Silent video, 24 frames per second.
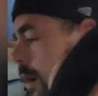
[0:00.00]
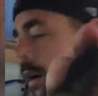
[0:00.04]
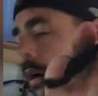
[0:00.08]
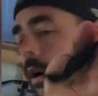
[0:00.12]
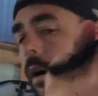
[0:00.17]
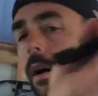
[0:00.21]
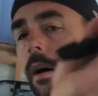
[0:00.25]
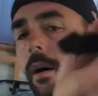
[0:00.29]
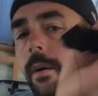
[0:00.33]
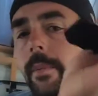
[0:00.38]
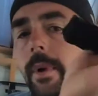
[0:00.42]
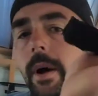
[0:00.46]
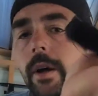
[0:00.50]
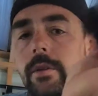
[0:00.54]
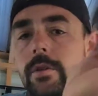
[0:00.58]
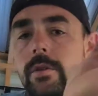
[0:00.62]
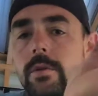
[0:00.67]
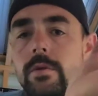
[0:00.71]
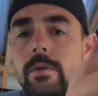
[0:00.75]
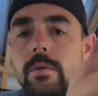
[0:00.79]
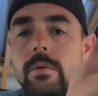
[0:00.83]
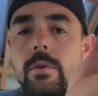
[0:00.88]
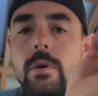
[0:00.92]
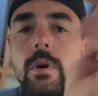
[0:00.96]
I'll
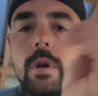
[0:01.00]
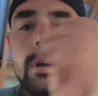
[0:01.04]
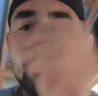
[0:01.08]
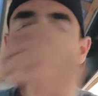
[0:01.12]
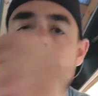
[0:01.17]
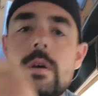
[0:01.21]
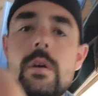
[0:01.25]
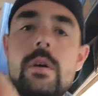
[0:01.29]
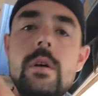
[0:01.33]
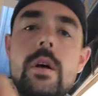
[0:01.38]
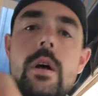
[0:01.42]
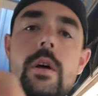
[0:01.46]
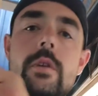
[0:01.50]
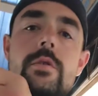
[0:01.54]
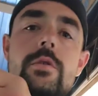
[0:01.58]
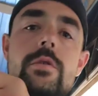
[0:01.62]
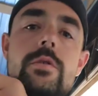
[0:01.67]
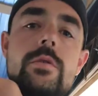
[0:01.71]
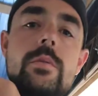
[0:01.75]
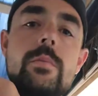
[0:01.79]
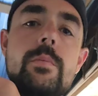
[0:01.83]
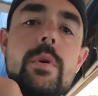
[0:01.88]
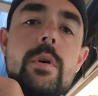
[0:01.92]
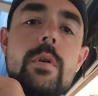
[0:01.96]
do
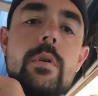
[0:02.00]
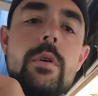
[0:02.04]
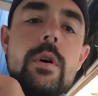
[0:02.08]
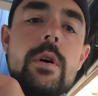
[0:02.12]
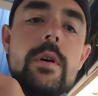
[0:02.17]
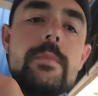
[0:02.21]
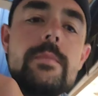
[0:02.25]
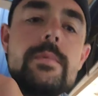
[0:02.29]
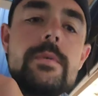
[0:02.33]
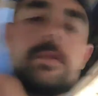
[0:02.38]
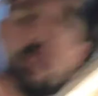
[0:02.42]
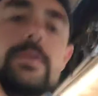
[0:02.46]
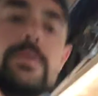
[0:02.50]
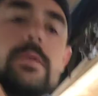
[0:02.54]
some pull-ups.